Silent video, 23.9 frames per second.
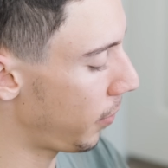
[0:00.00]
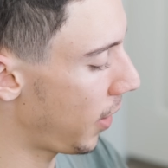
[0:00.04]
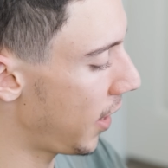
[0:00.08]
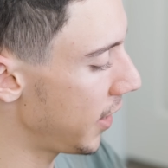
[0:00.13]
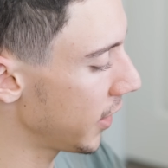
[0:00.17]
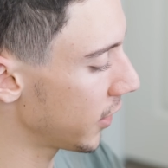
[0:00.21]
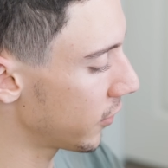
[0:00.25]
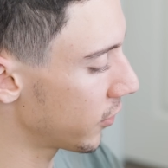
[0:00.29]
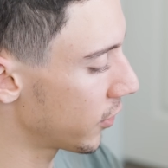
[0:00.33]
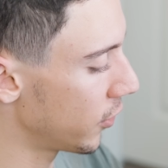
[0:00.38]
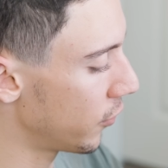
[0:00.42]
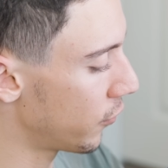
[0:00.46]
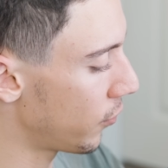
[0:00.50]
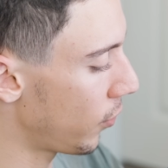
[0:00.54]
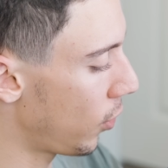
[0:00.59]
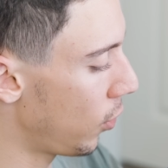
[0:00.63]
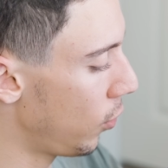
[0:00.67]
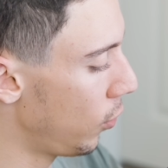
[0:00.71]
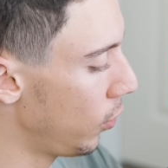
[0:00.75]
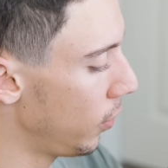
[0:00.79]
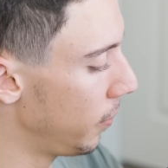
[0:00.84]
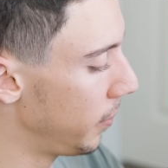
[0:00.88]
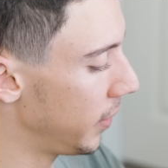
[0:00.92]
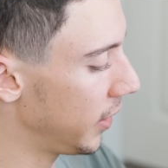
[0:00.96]
So binding it to
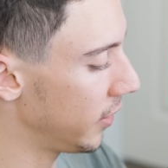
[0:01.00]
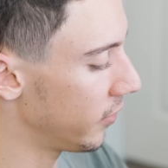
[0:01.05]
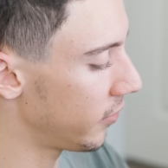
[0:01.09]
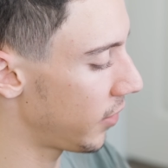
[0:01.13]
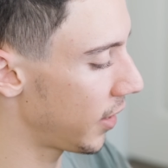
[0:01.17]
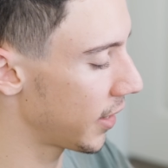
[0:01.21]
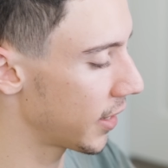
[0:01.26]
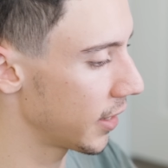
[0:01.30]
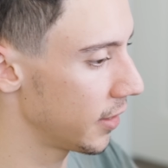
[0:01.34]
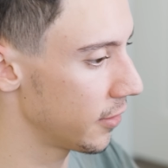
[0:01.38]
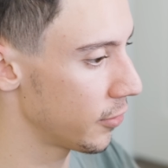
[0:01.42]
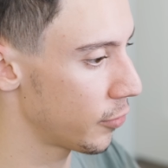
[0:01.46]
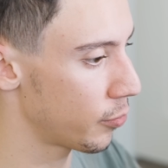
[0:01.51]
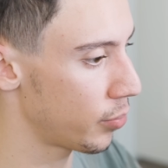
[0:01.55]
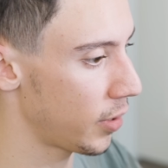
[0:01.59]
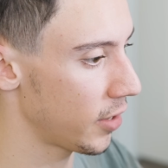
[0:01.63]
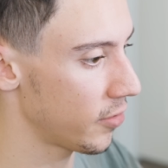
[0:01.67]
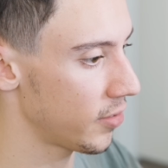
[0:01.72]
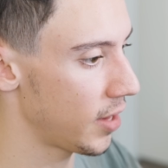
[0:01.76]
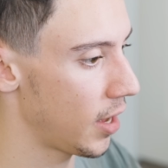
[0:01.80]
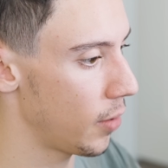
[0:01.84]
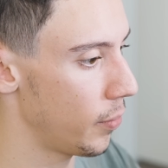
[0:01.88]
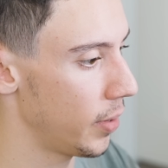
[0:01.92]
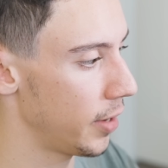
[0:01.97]
control means I can just
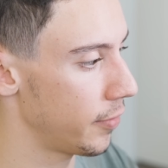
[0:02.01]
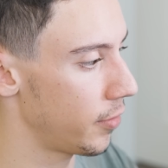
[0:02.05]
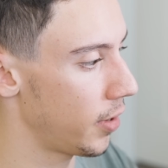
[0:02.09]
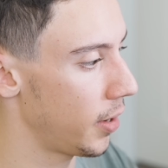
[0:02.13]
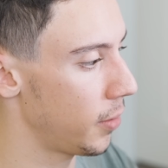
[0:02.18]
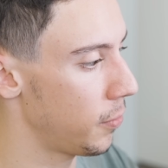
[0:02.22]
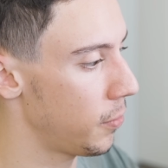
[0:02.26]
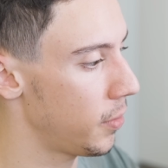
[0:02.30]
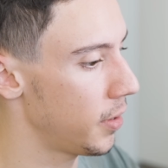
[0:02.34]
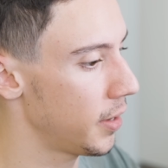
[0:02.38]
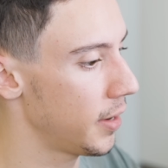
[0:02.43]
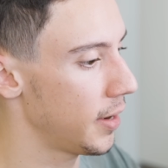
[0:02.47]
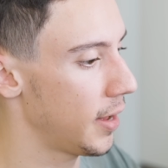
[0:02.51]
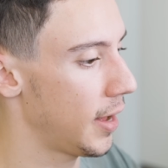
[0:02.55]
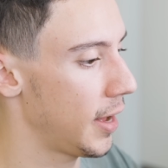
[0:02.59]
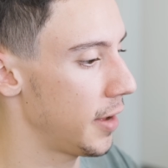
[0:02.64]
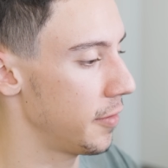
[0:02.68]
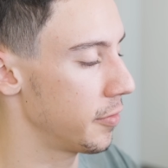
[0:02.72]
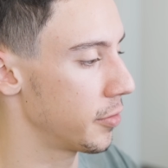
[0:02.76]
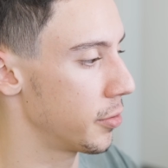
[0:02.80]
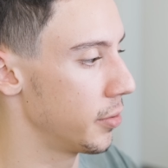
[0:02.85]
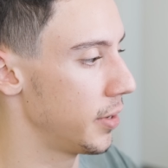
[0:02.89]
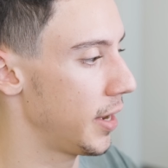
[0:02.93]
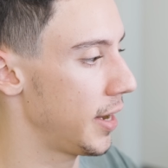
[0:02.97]
press that whenever I want,
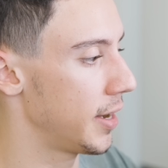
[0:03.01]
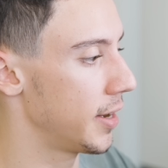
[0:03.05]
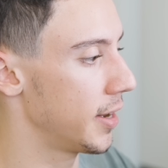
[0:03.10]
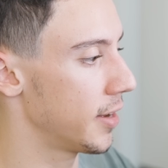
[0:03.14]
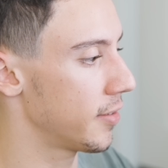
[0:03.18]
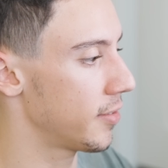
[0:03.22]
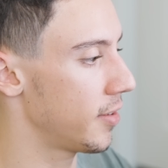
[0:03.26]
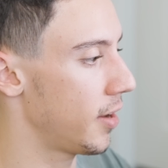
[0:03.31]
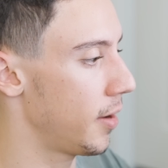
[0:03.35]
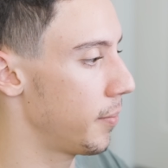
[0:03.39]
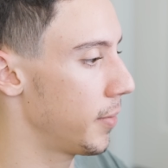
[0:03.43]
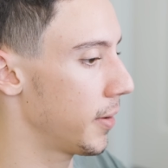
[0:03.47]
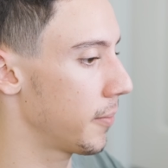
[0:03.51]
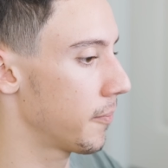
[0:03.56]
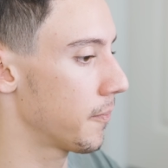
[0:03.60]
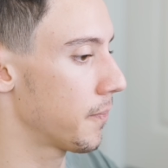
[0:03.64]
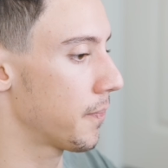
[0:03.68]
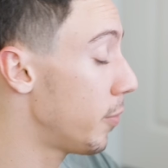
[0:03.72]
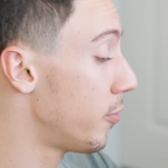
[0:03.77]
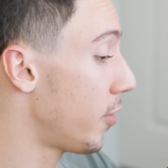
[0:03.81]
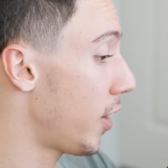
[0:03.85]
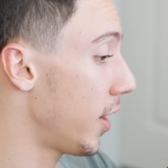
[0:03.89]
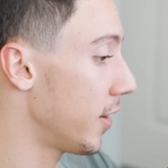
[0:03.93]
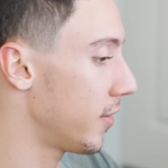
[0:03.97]
have good ADS timing.
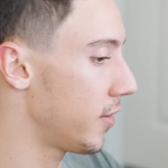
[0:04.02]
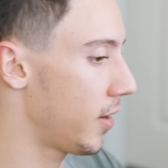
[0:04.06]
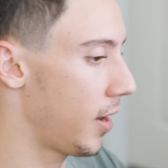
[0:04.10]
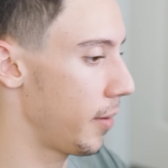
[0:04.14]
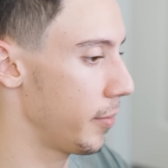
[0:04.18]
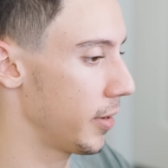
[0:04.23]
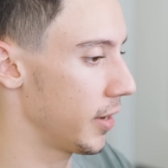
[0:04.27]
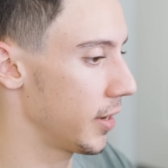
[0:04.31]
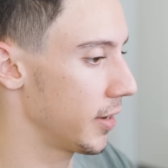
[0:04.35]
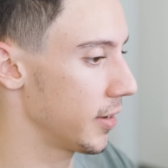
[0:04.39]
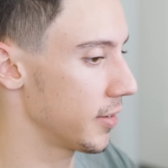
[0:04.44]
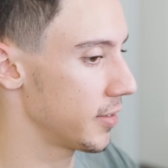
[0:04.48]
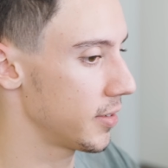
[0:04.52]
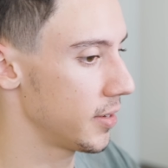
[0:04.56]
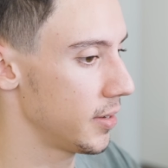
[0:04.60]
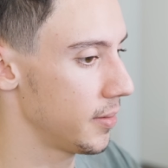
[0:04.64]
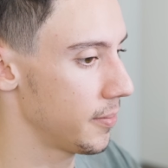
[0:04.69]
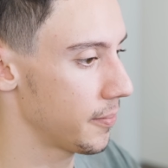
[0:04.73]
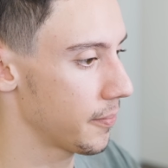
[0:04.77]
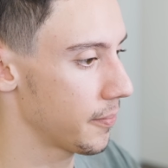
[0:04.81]
Hip fire timing, I guess.